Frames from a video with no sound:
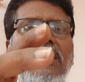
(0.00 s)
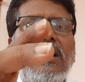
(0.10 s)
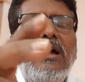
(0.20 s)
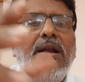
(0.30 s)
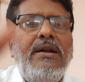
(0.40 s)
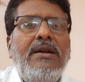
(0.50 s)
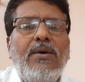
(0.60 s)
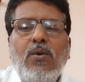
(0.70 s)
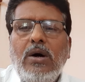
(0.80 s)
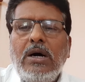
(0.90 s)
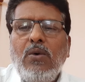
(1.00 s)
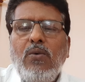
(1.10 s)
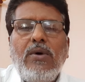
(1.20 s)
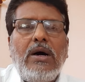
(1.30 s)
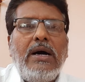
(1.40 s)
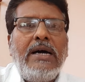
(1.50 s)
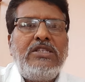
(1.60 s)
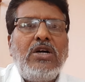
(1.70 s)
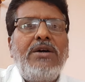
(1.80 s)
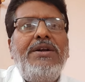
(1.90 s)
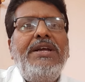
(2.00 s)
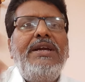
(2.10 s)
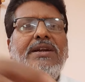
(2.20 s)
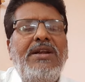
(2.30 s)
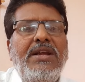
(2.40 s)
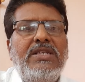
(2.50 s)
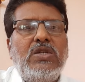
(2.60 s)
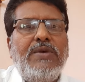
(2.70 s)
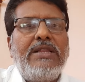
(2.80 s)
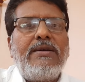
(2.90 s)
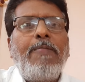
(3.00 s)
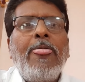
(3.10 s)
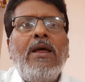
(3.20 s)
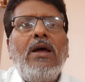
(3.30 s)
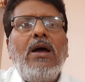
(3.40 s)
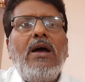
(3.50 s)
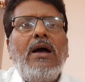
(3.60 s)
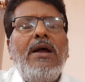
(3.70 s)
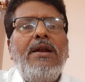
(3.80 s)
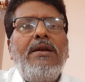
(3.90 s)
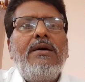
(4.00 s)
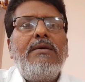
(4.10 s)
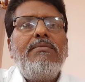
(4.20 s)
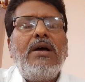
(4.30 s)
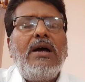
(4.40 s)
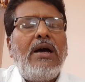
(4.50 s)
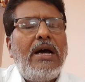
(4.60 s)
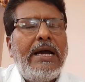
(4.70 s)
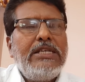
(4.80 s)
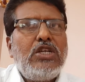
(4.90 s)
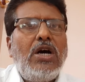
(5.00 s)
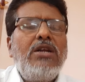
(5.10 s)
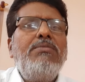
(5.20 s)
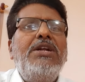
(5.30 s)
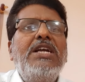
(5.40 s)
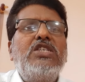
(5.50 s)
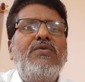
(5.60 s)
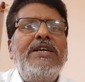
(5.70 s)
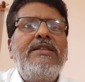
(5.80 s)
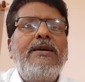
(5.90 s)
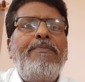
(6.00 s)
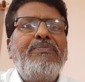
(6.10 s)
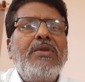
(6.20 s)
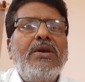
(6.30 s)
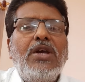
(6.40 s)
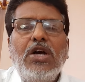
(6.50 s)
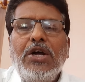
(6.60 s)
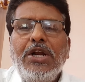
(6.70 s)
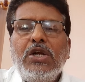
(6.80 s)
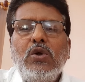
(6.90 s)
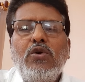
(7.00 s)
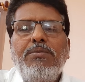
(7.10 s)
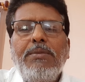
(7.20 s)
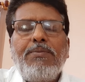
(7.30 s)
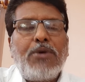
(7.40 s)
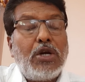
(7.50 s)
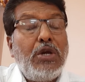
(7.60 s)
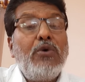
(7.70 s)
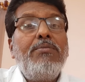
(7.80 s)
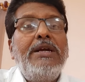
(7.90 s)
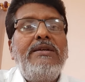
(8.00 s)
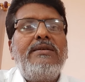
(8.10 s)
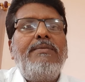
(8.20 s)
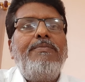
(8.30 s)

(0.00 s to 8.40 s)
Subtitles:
and how HRD deals with. And HRM deals with procurement,